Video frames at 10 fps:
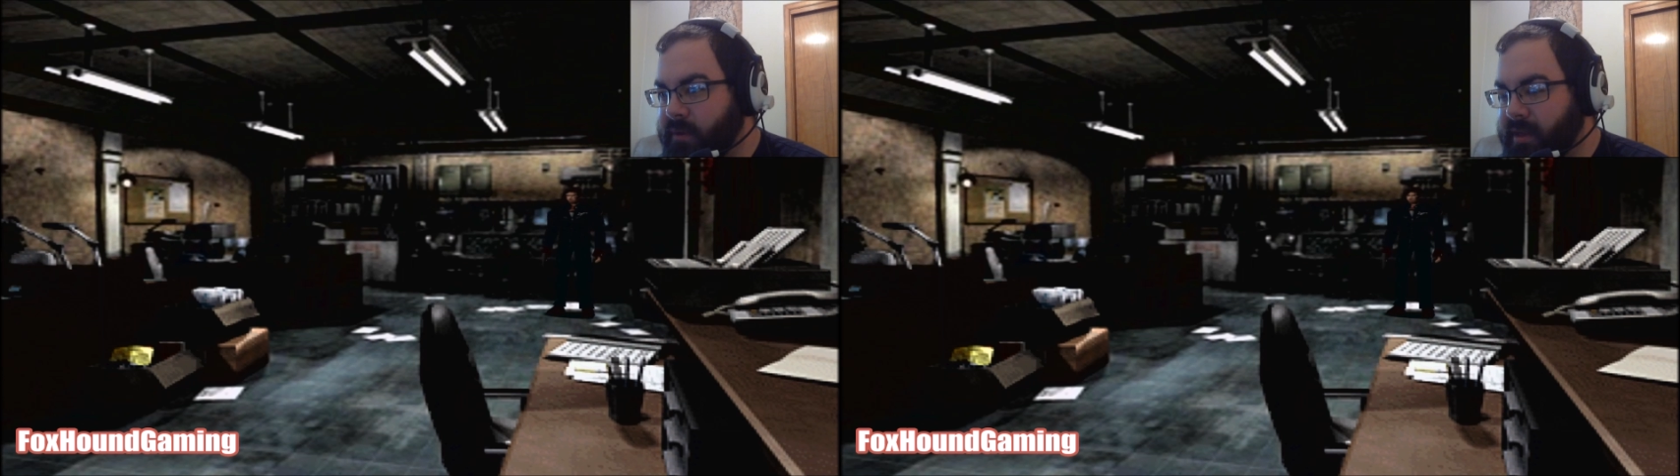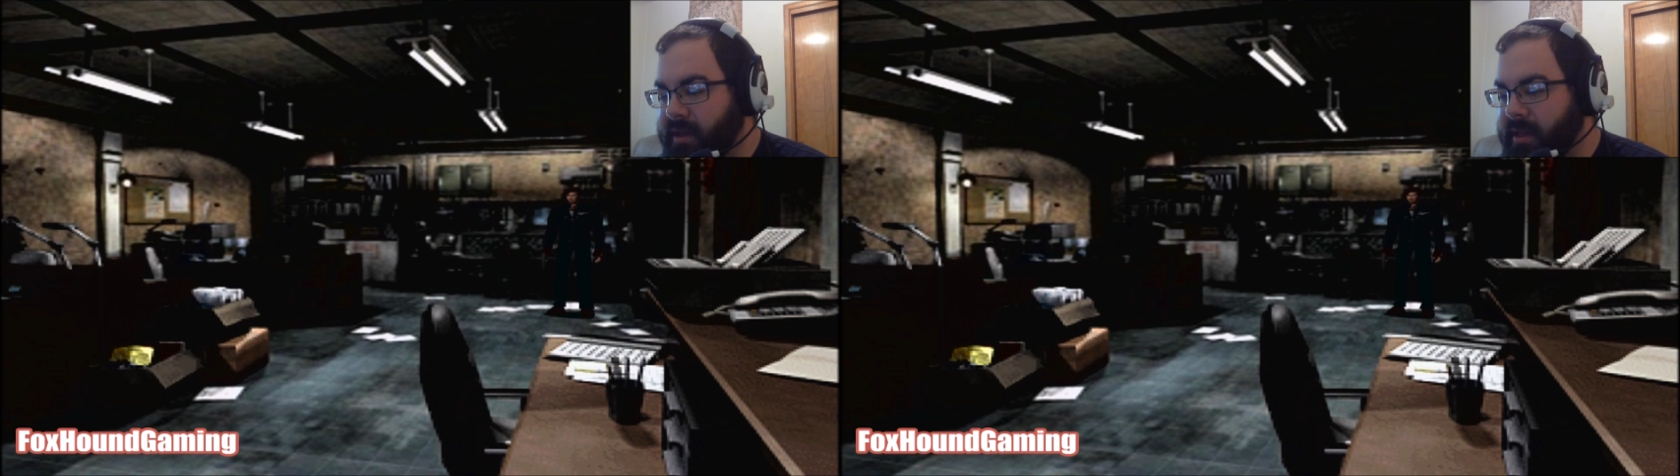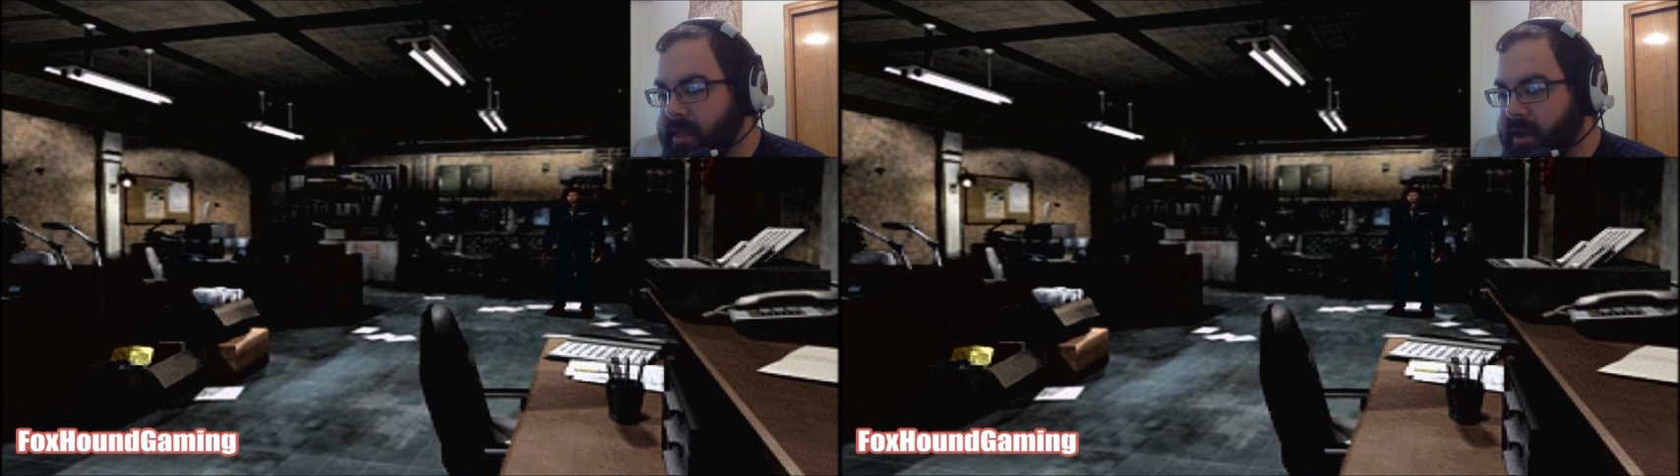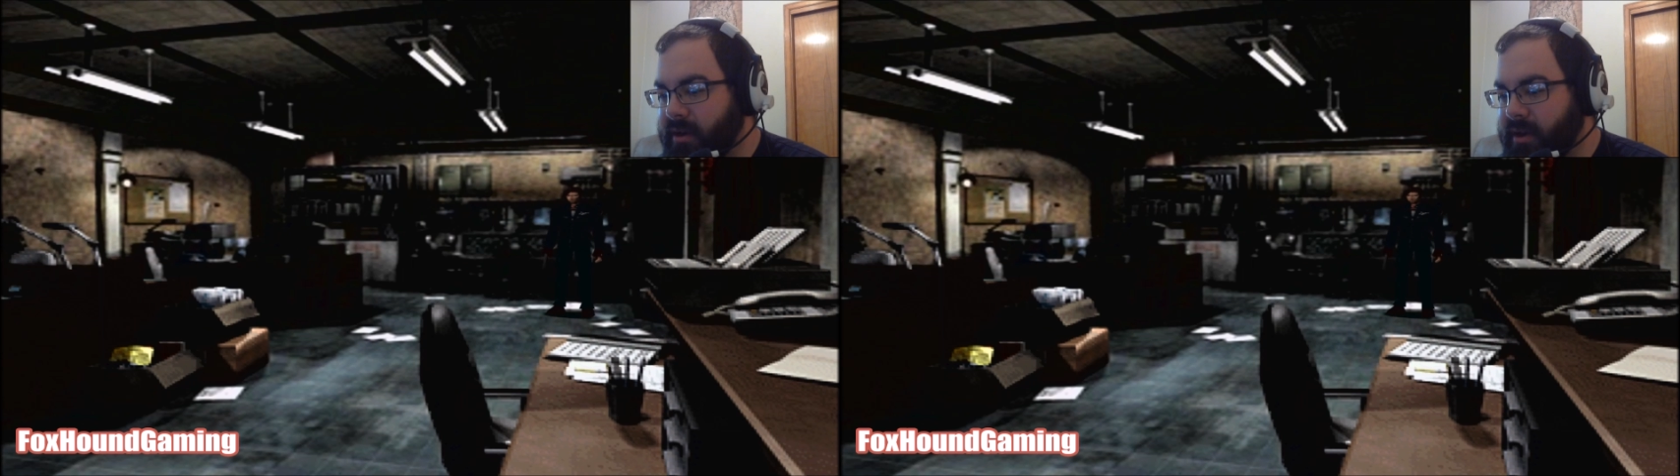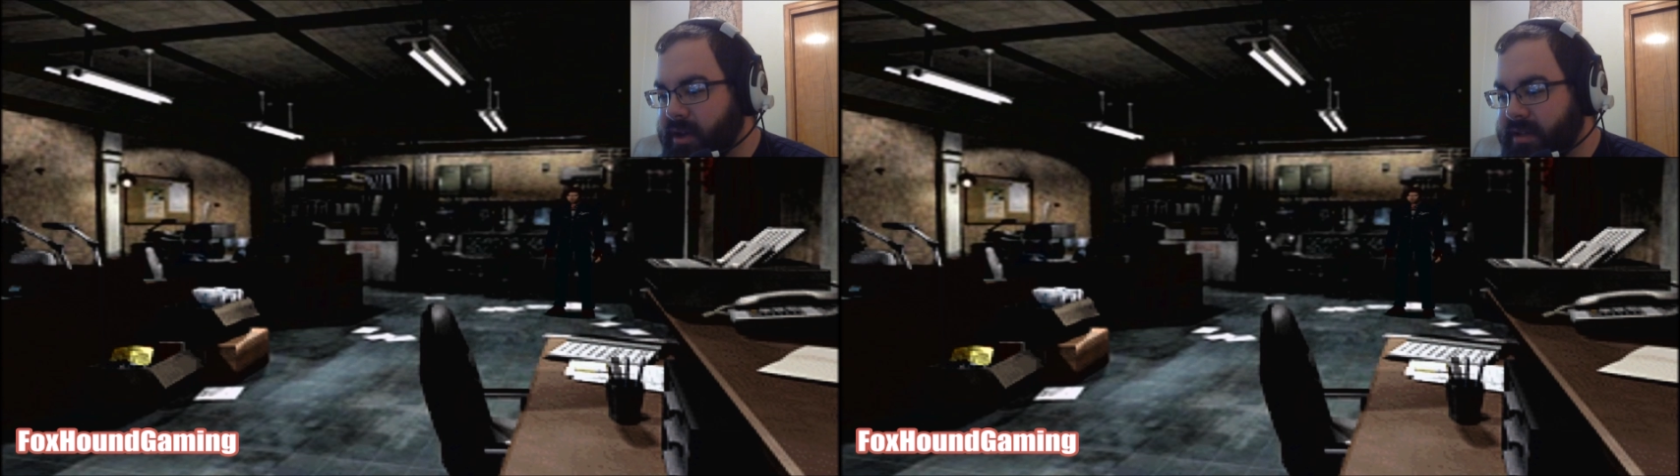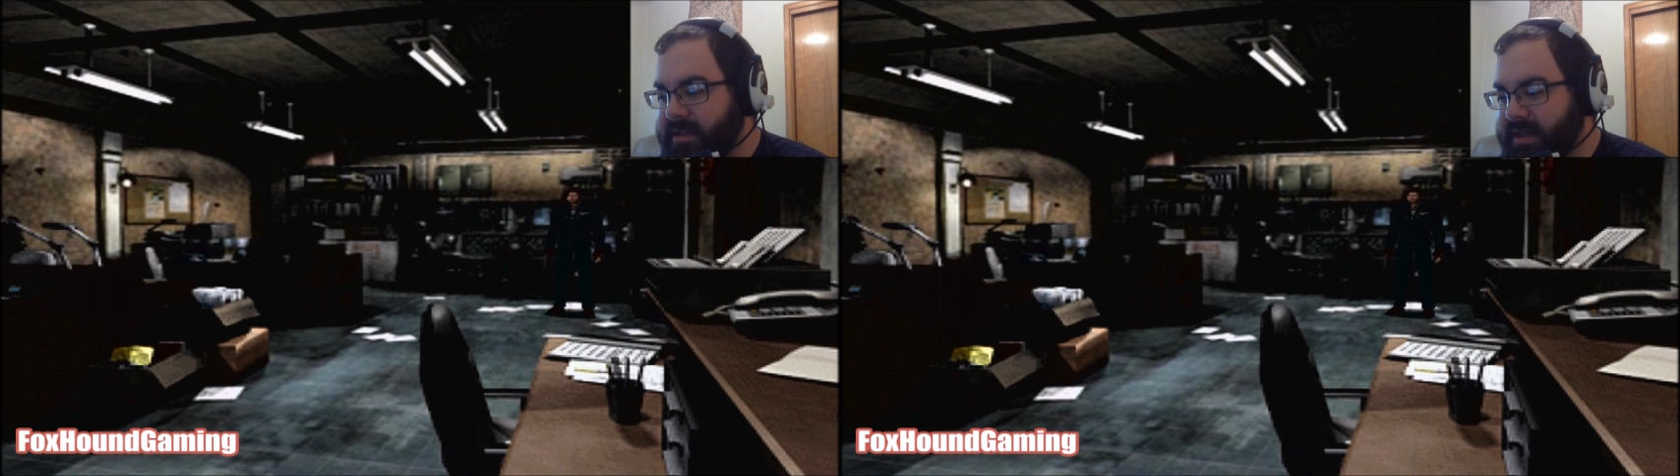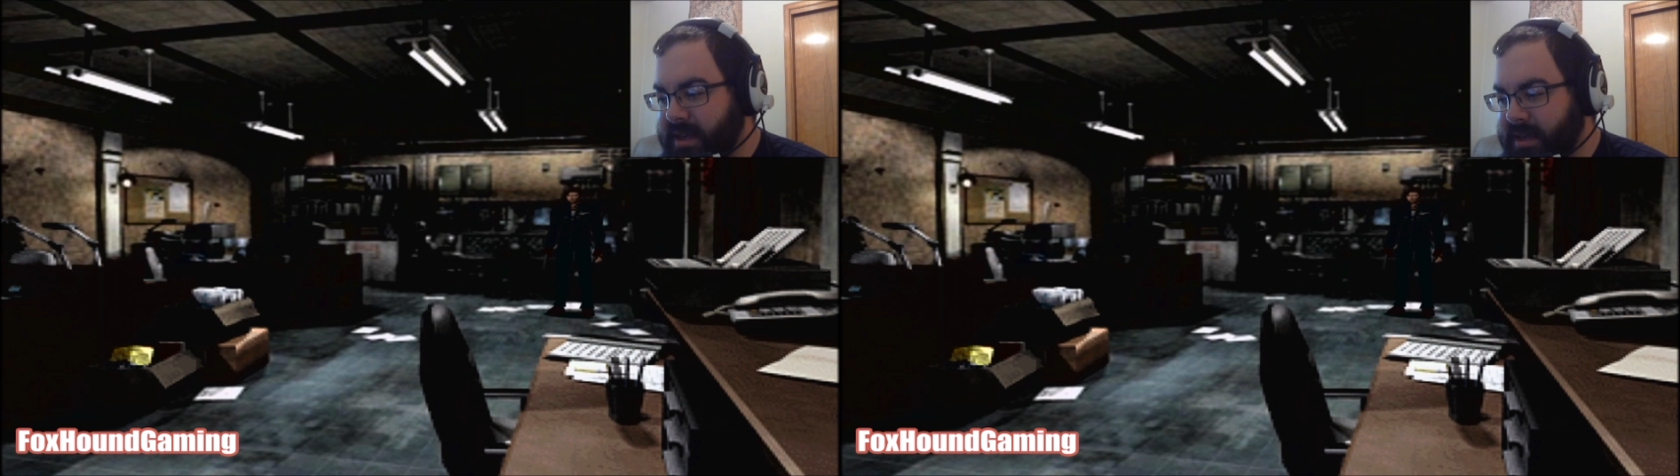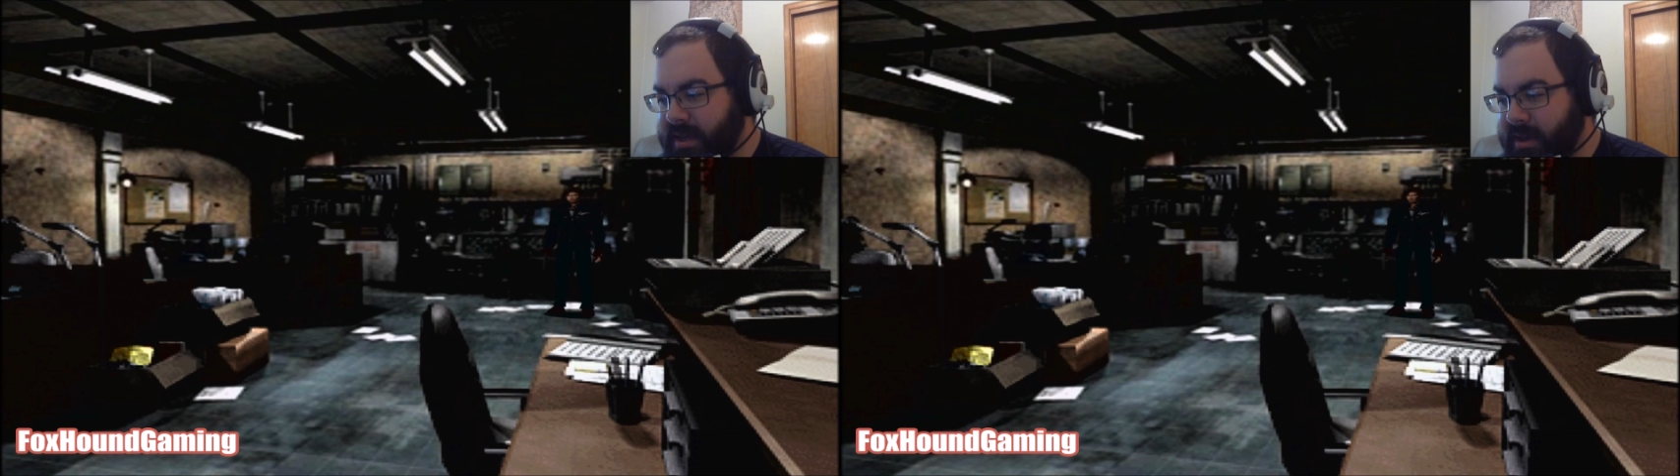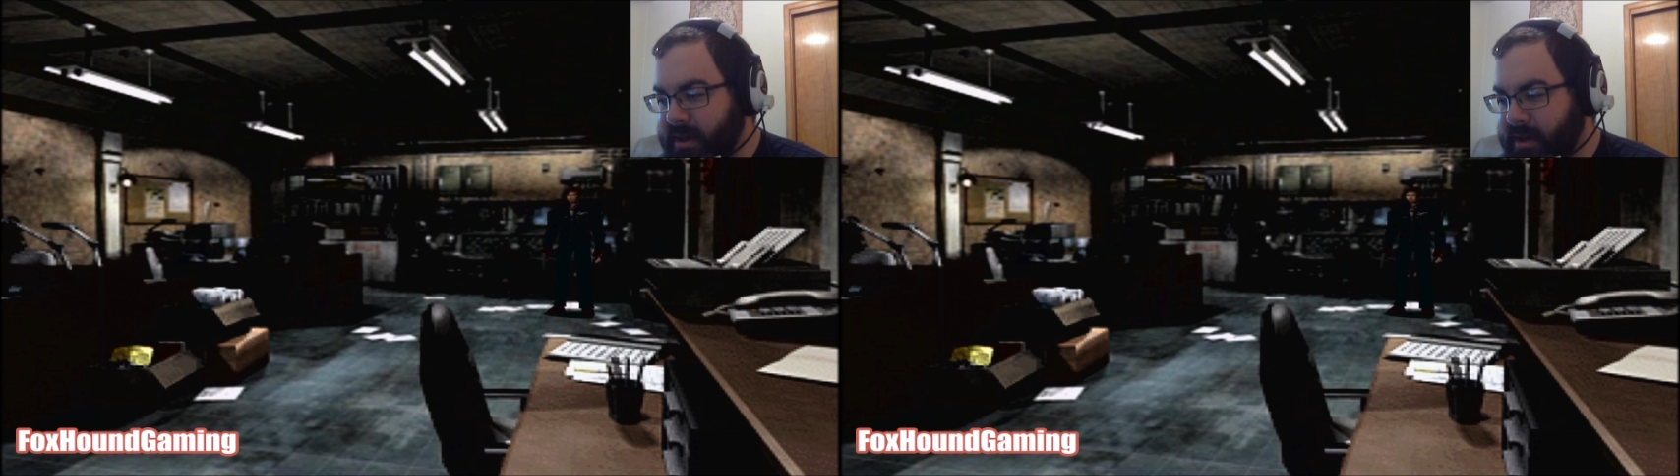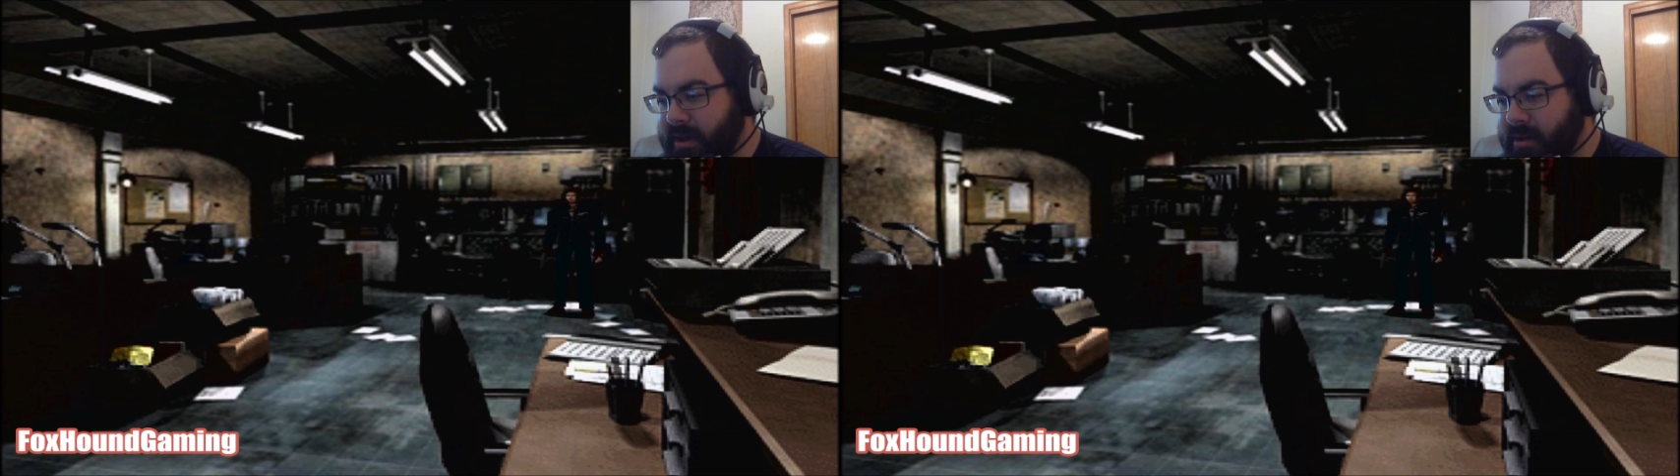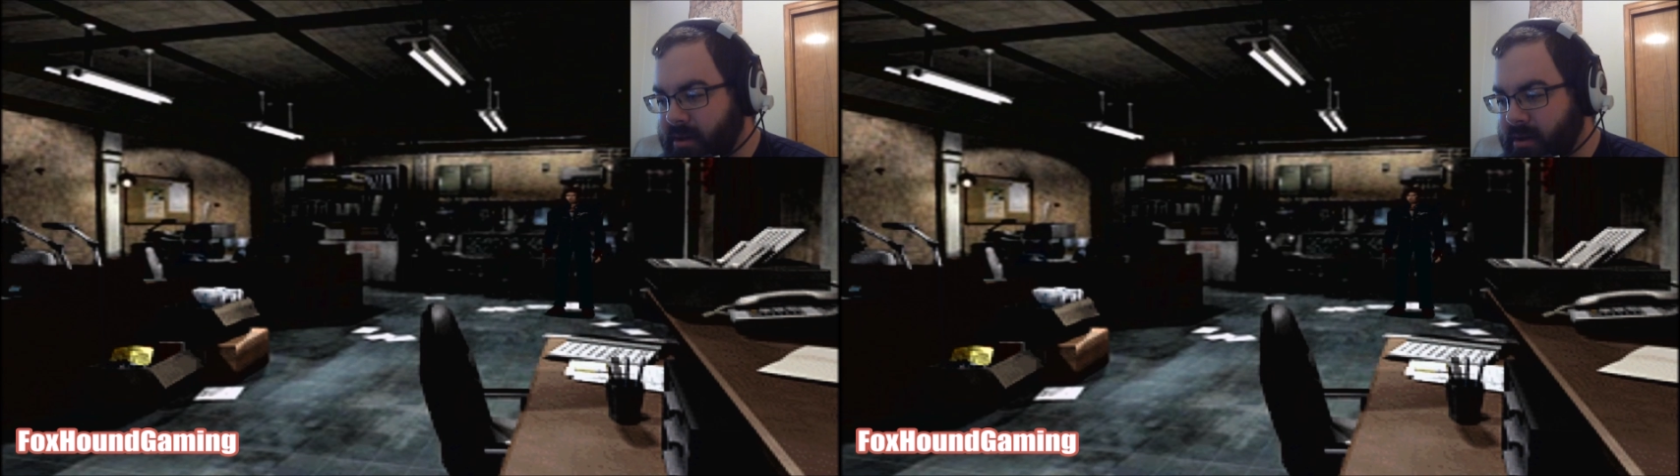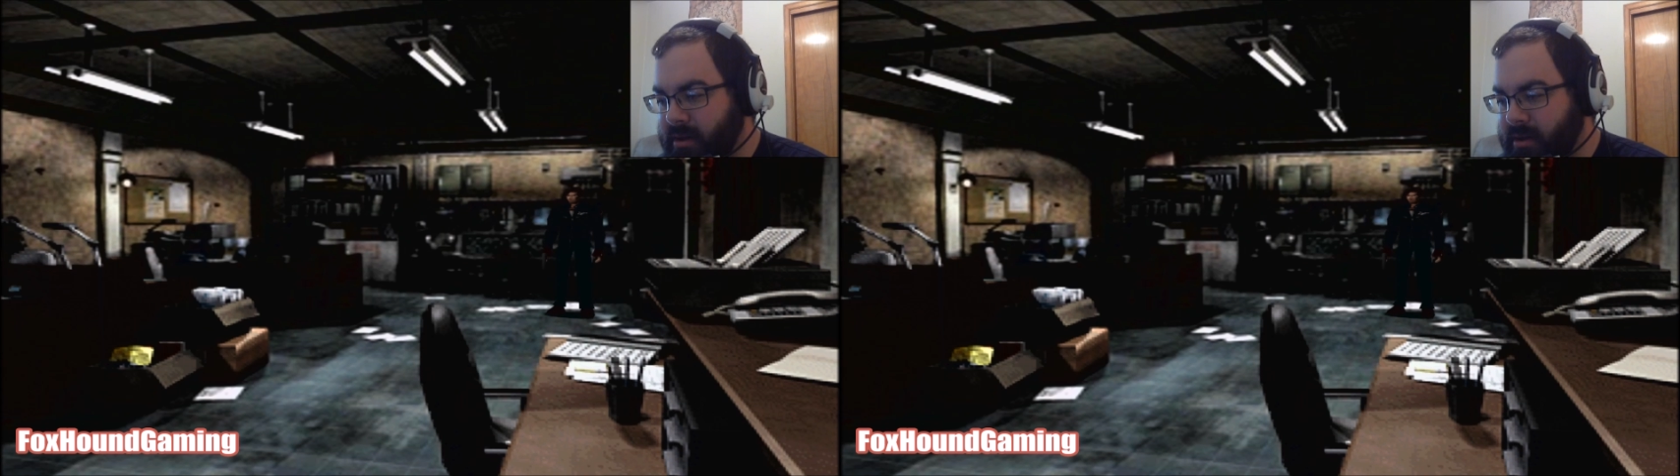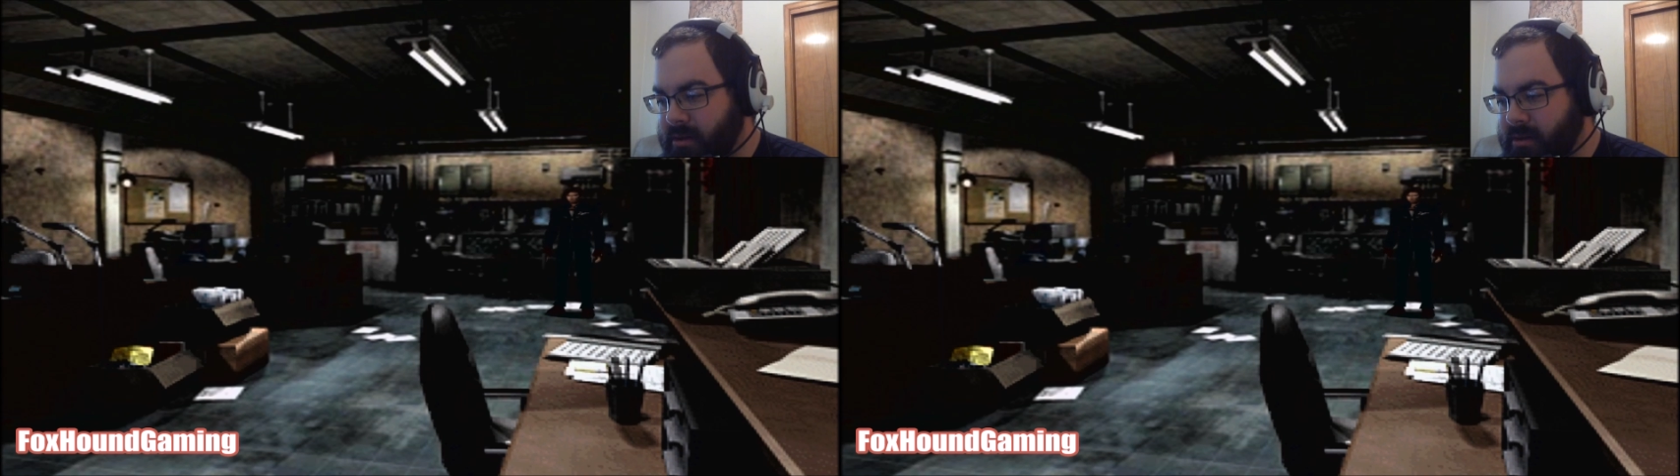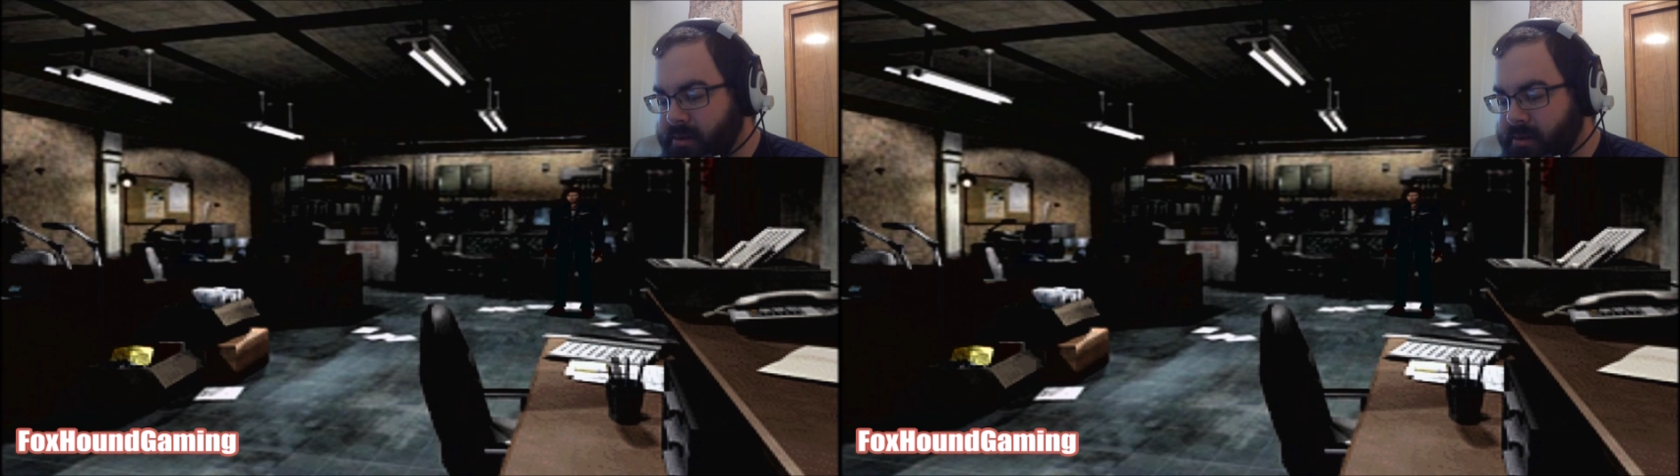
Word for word: with Claire, it's a... Uh,